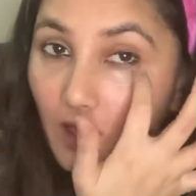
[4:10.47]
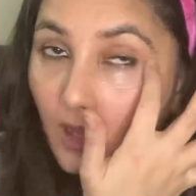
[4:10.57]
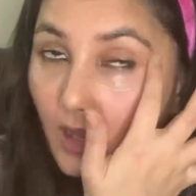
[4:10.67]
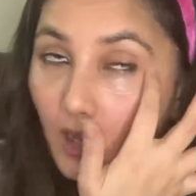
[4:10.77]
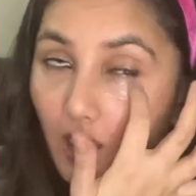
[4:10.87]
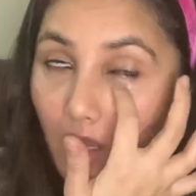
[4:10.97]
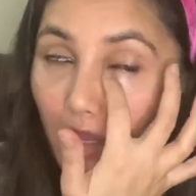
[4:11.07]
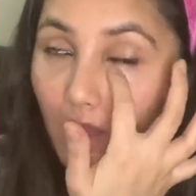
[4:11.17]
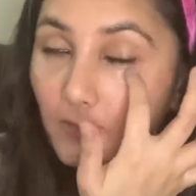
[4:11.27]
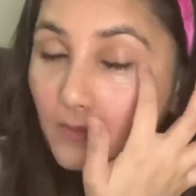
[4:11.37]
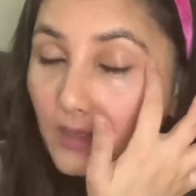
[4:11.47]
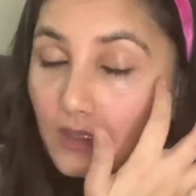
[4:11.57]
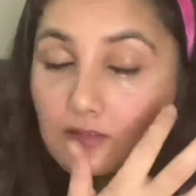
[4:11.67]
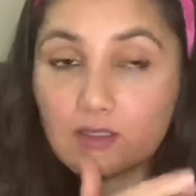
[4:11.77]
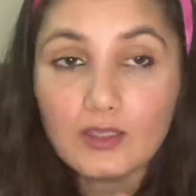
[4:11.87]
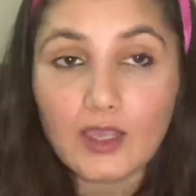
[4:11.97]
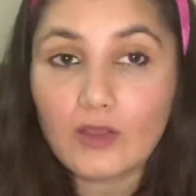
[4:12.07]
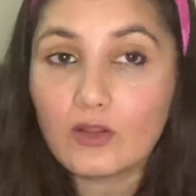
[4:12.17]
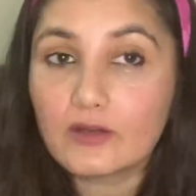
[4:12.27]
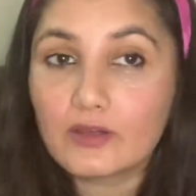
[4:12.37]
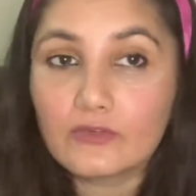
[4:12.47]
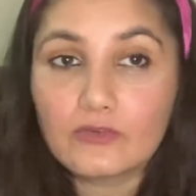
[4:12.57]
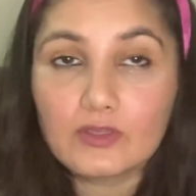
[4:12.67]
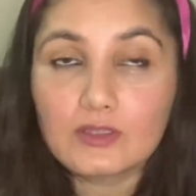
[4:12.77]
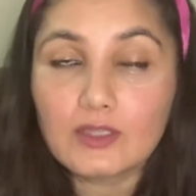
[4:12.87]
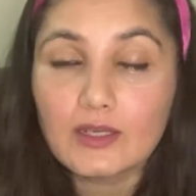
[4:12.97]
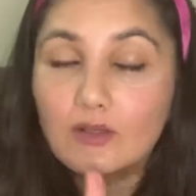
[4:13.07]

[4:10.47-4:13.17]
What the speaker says: amazing. I already feel that